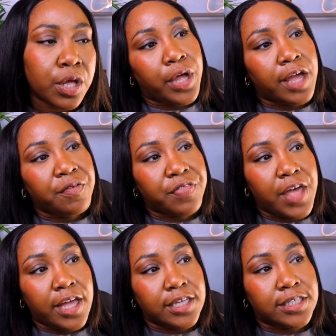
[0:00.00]
if
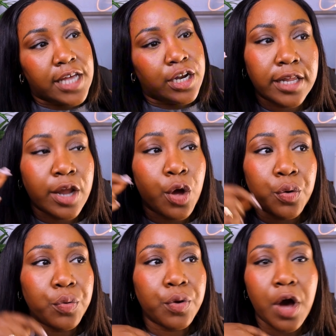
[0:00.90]
they said,
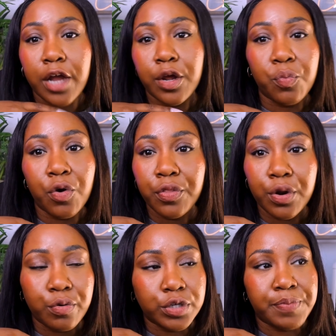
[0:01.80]
no, I don't want the
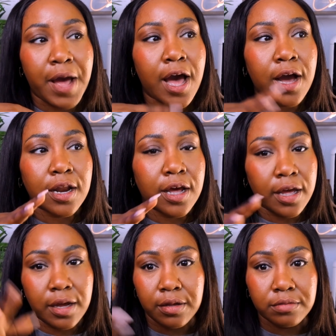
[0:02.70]
launch pack,
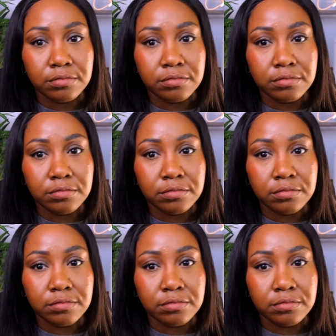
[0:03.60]
like,